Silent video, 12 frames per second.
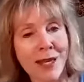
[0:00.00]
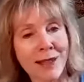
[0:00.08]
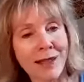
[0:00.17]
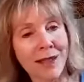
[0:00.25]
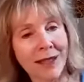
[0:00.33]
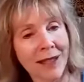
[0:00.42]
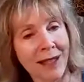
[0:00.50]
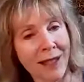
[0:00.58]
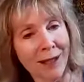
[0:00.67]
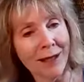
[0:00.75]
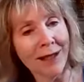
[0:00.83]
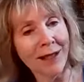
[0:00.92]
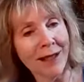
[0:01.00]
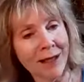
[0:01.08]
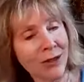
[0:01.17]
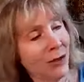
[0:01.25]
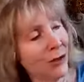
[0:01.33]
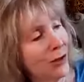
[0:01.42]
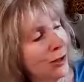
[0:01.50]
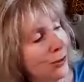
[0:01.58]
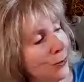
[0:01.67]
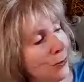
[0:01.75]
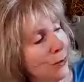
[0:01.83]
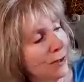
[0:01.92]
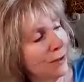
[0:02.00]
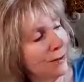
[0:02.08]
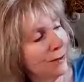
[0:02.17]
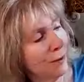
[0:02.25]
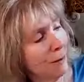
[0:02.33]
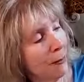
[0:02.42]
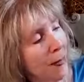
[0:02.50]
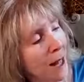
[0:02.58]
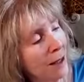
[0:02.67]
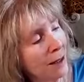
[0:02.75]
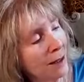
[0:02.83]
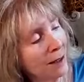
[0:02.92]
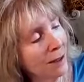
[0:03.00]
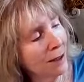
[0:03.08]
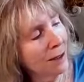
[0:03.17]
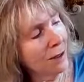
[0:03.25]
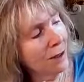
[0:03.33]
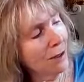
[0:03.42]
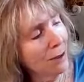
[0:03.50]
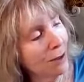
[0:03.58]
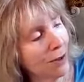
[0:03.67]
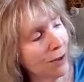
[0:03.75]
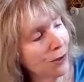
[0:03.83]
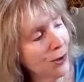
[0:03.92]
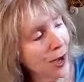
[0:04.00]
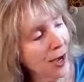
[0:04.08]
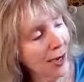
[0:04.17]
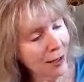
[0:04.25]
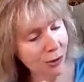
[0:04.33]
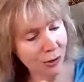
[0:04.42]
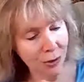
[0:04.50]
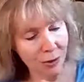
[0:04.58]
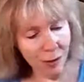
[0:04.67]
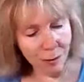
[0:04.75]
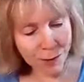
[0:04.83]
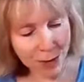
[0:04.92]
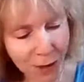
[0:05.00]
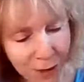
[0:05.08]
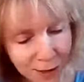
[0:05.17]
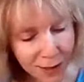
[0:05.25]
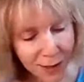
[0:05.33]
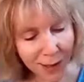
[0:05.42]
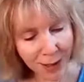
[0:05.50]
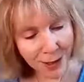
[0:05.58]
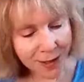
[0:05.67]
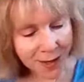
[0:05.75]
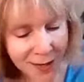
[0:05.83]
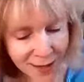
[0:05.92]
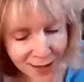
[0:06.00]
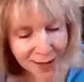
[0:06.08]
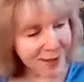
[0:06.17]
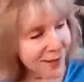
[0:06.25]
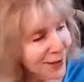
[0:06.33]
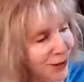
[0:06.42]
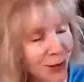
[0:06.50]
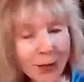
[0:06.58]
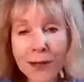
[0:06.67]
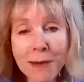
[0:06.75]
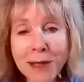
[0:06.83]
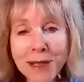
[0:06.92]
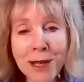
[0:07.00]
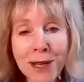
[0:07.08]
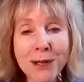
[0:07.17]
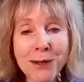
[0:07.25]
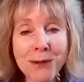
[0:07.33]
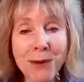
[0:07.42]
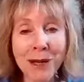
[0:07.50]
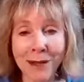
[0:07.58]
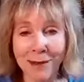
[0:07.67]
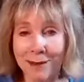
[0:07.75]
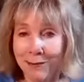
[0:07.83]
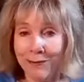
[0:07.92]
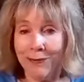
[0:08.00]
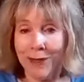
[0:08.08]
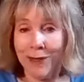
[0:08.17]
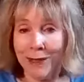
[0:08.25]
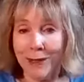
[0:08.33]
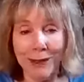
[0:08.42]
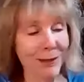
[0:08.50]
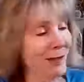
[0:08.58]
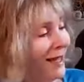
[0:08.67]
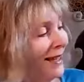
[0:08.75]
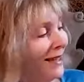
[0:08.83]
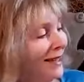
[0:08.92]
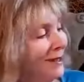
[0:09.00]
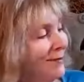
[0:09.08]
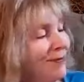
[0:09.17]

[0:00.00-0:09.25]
And look at here. It's just wonderful. Look at all this action going on here. So let me tell you what it looks like.